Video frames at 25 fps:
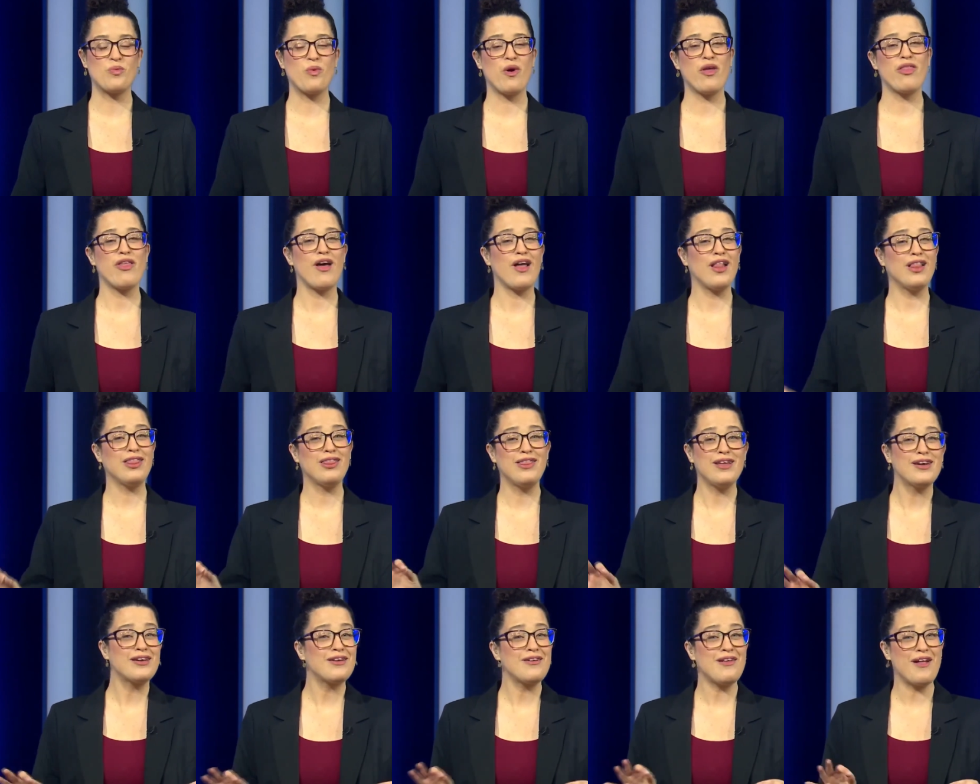with a
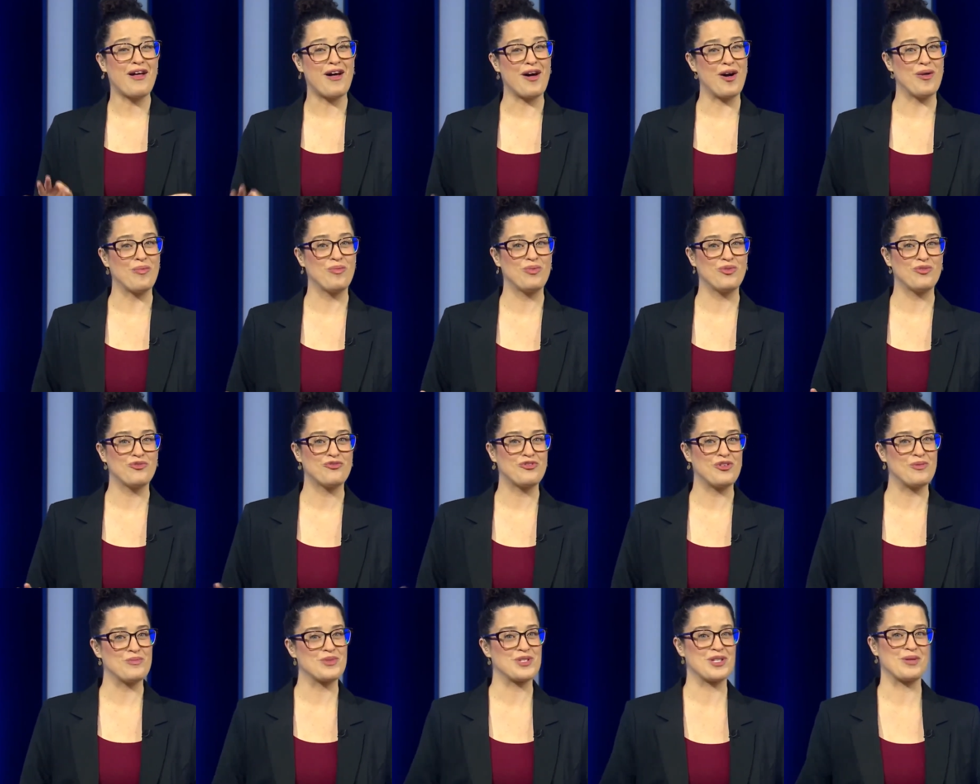little help
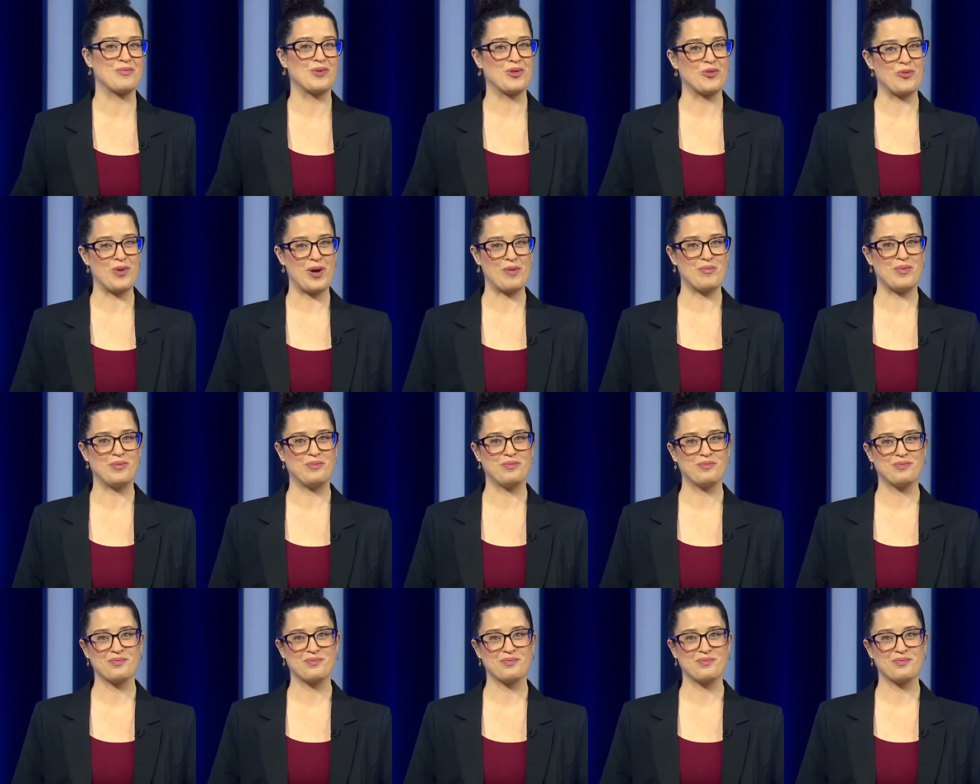from Similarweb.